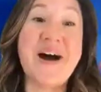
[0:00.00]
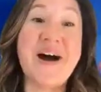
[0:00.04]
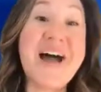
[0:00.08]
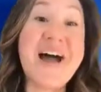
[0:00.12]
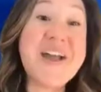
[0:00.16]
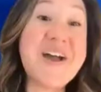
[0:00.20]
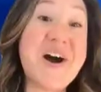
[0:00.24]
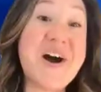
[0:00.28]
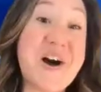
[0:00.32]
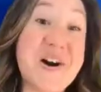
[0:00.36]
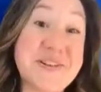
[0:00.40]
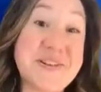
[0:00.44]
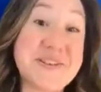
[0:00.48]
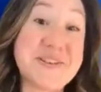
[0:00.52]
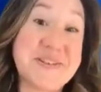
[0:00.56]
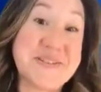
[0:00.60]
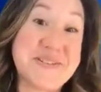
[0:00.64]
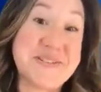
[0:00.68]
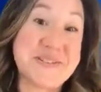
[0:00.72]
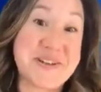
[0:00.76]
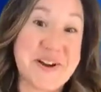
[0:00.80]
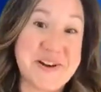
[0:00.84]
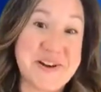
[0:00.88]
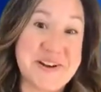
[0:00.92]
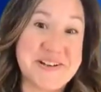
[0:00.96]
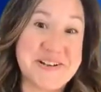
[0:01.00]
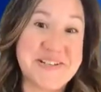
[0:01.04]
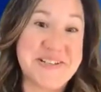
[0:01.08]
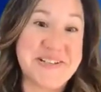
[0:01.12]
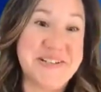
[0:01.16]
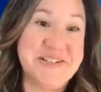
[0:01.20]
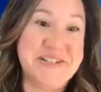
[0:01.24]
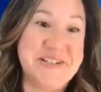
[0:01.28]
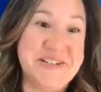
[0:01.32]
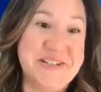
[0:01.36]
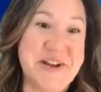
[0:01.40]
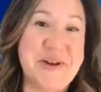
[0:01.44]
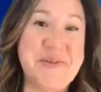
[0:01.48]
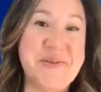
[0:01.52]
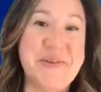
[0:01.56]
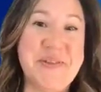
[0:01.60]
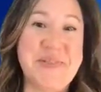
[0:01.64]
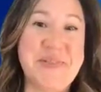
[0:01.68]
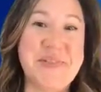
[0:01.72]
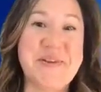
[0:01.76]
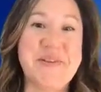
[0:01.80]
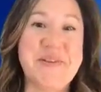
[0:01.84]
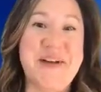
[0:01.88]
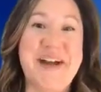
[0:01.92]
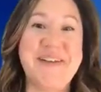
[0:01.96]
I also started teaching when
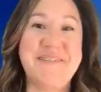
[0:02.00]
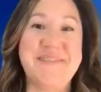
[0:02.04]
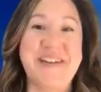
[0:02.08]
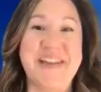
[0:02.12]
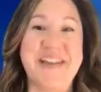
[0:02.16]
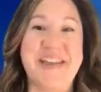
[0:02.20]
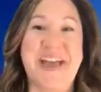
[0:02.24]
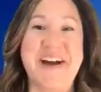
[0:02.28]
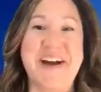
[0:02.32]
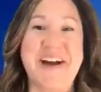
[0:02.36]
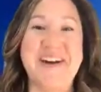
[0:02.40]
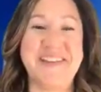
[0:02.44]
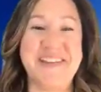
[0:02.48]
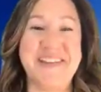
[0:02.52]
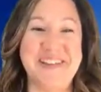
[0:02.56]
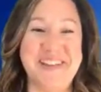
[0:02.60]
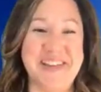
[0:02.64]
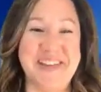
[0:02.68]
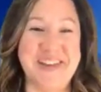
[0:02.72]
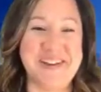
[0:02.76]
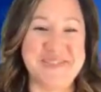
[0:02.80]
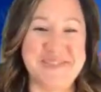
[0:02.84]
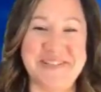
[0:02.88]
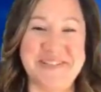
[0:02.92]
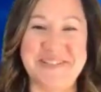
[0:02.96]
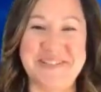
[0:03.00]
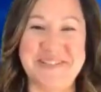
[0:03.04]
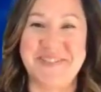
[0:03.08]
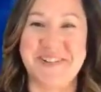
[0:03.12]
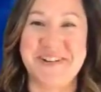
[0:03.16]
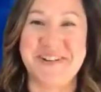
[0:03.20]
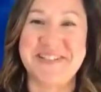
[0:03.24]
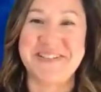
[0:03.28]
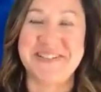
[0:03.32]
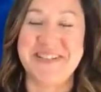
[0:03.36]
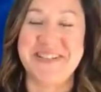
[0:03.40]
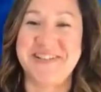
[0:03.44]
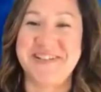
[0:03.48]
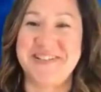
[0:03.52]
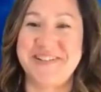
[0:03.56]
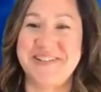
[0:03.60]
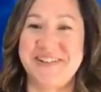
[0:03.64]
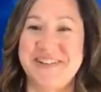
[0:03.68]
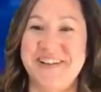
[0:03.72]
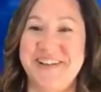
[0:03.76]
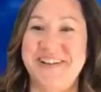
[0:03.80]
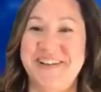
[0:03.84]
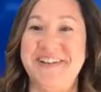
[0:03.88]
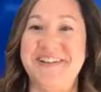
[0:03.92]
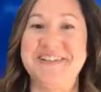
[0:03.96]
the graphing calculator was first
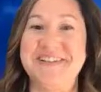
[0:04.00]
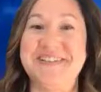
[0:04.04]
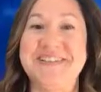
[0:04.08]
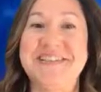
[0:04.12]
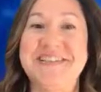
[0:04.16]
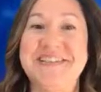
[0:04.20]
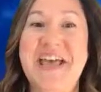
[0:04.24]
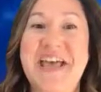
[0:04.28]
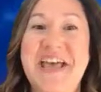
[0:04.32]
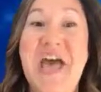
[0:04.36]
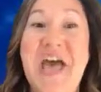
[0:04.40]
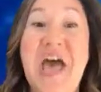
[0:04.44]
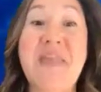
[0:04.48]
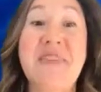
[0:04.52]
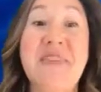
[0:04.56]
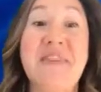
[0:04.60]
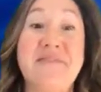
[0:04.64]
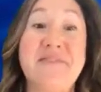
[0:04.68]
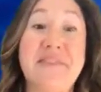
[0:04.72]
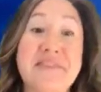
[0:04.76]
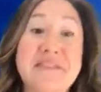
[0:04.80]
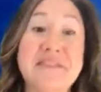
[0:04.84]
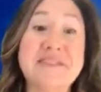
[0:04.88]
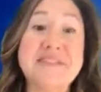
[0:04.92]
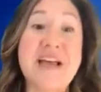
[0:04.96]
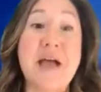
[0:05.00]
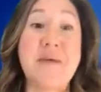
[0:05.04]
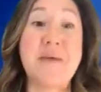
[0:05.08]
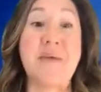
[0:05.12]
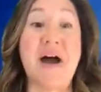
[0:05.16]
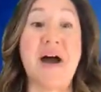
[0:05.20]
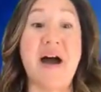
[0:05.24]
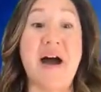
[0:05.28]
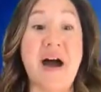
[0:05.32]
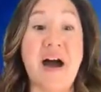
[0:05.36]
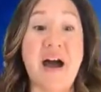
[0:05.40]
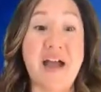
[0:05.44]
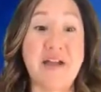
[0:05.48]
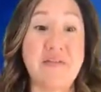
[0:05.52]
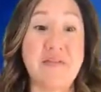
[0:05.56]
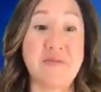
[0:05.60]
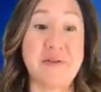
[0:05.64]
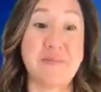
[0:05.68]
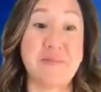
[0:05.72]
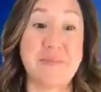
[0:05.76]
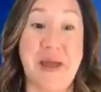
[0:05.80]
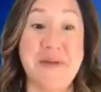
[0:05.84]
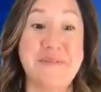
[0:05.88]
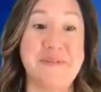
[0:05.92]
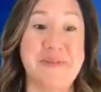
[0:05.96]
introduced. The first time I
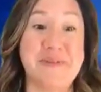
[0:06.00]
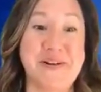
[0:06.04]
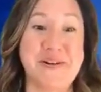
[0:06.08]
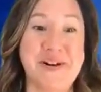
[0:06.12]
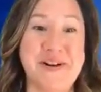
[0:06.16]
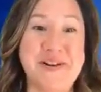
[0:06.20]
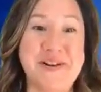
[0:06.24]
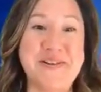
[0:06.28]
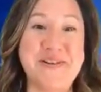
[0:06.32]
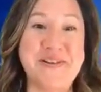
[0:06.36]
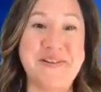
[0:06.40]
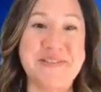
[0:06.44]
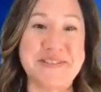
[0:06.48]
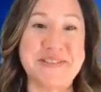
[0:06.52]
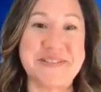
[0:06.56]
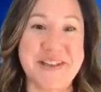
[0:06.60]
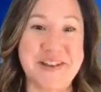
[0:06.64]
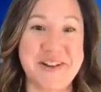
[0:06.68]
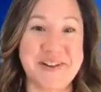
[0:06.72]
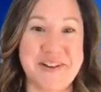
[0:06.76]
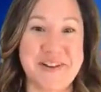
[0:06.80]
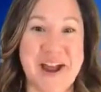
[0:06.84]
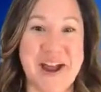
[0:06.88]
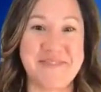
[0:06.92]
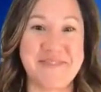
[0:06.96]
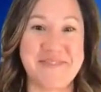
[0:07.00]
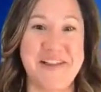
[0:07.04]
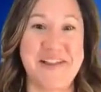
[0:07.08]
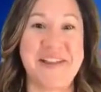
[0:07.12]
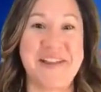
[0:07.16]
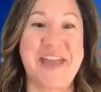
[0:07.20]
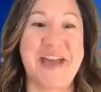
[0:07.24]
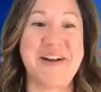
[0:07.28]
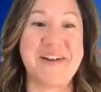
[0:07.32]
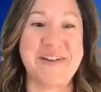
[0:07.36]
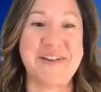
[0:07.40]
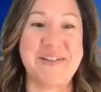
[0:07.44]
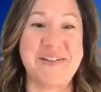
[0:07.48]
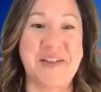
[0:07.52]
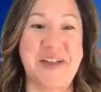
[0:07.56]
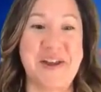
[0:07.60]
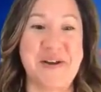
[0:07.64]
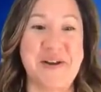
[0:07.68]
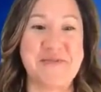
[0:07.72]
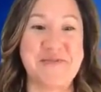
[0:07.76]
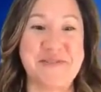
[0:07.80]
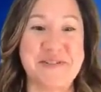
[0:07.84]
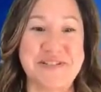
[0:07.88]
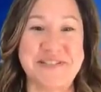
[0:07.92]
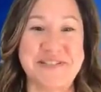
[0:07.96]
remember using a graphing
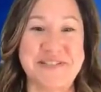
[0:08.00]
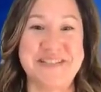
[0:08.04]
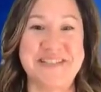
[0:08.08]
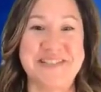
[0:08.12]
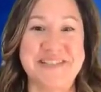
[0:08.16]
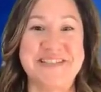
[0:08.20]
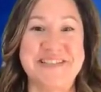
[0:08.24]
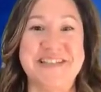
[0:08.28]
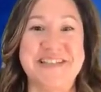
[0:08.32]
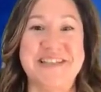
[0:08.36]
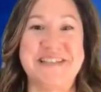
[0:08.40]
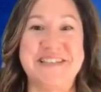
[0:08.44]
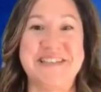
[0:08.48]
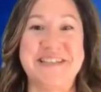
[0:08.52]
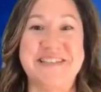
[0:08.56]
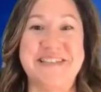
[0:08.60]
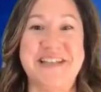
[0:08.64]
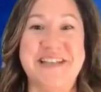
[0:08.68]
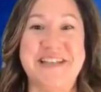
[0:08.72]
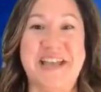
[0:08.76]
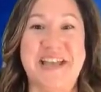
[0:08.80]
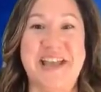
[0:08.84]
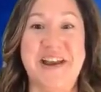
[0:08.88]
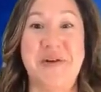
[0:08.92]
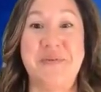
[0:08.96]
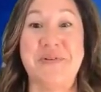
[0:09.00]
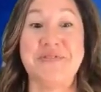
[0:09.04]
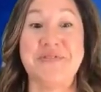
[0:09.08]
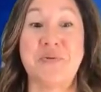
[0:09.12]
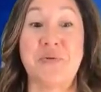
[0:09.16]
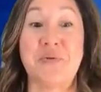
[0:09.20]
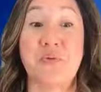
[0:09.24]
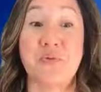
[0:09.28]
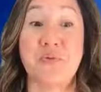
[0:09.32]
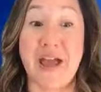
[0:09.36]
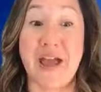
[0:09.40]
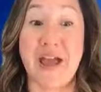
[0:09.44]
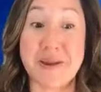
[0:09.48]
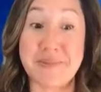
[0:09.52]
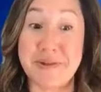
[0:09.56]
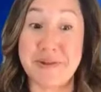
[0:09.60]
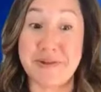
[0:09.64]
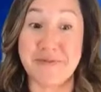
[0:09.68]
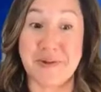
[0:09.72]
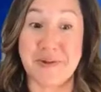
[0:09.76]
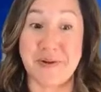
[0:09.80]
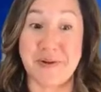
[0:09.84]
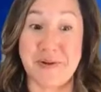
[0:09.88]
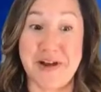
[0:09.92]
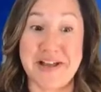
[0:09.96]
calculator for statistics and data was right
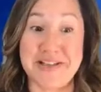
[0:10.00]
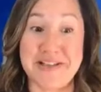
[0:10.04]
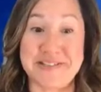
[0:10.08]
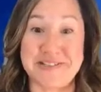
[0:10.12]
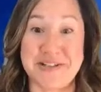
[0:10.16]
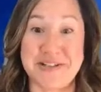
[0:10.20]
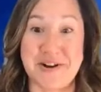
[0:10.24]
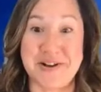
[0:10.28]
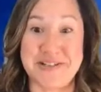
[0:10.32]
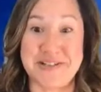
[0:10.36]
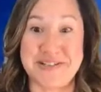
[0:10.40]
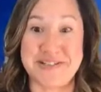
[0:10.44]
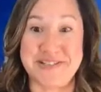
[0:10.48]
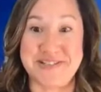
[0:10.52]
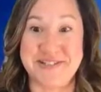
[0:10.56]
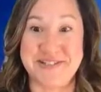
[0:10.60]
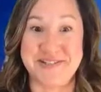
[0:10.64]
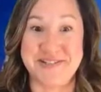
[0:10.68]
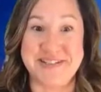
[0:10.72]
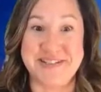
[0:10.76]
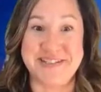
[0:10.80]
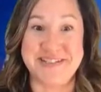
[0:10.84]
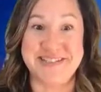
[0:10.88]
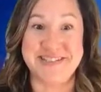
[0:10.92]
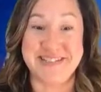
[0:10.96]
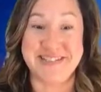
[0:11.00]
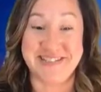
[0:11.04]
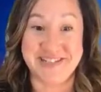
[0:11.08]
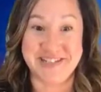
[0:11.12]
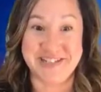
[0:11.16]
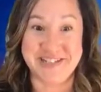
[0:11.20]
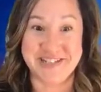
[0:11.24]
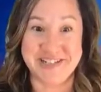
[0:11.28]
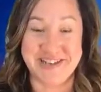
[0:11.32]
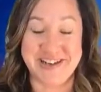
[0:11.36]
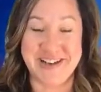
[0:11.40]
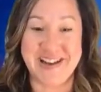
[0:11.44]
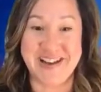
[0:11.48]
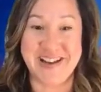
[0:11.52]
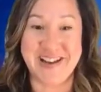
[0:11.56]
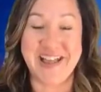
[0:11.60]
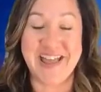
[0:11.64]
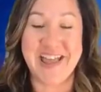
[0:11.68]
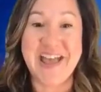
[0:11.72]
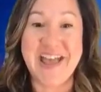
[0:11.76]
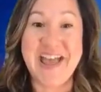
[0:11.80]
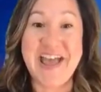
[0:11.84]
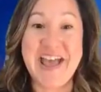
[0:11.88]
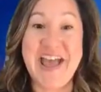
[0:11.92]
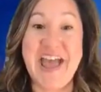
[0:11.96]
before I started student teaching.
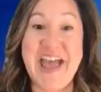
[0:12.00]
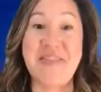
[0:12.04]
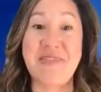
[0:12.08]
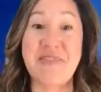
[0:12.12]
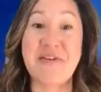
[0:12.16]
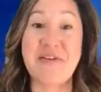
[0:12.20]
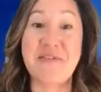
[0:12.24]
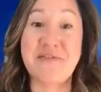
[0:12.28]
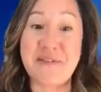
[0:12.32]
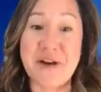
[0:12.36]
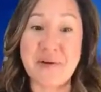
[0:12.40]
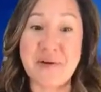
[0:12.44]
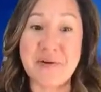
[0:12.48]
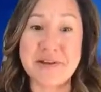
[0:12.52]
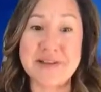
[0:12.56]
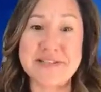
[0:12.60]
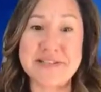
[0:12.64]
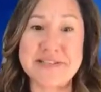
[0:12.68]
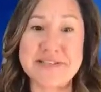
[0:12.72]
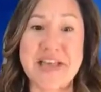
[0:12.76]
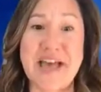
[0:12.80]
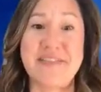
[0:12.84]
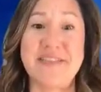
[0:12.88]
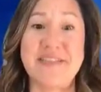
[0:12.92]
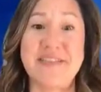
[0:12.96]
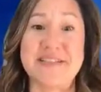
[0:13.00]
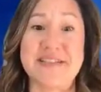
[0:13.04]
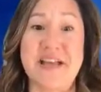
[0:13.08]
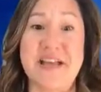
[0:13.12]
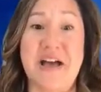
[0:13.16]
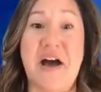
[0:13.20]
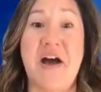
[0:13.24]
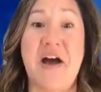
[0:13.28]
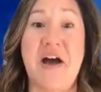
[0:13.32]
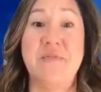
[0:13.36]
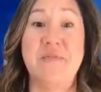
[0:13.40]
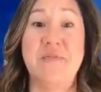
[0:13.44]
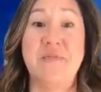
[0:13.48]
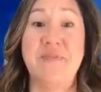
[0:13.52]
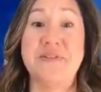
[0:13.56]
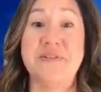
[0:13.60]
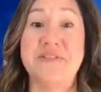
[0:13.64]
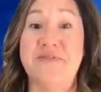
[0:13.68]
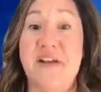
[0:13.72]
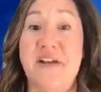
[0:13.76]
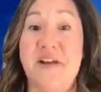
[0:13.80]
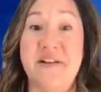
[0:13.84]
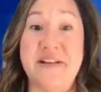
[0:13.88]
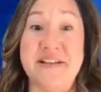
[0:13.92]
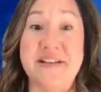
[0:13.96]
And the focus at the time was
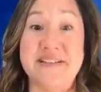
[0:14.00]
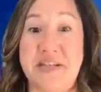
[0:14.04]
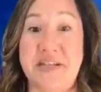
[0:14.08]
very